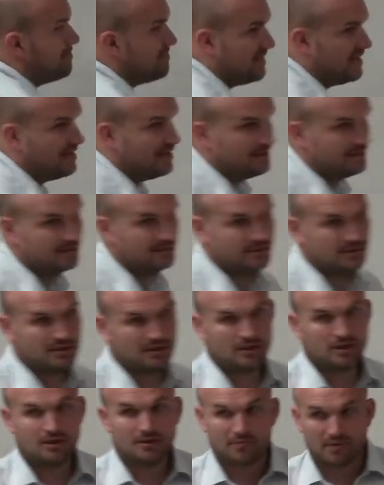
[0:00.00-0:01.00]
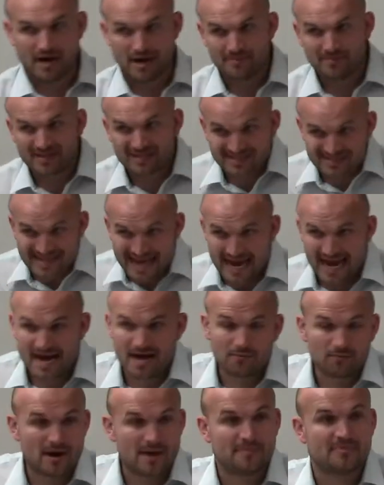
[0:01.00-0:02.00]
B, right? Because
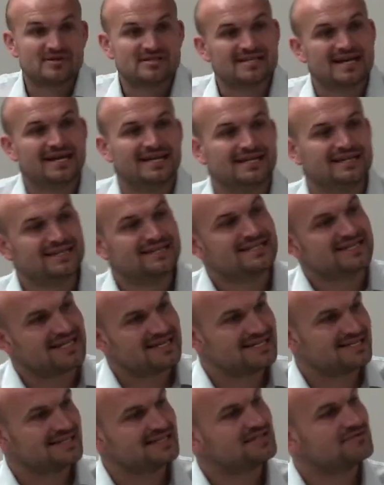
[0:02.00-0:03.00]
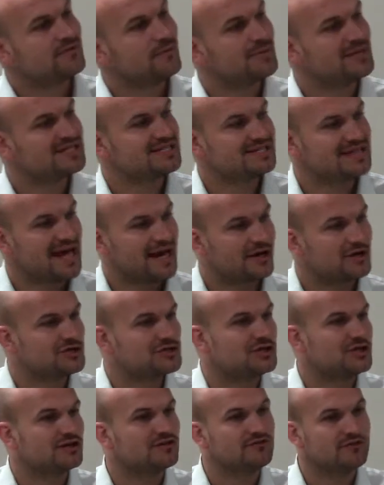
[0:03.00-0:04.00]
A represented the distance from the center
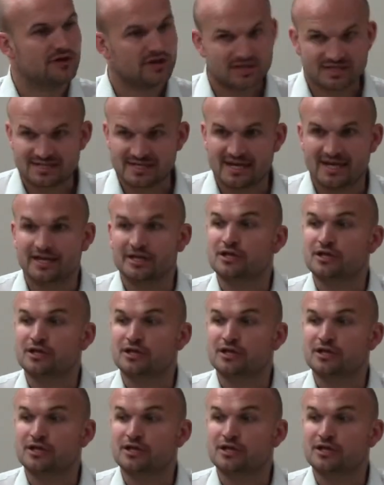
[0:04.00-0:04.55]
to your vertice,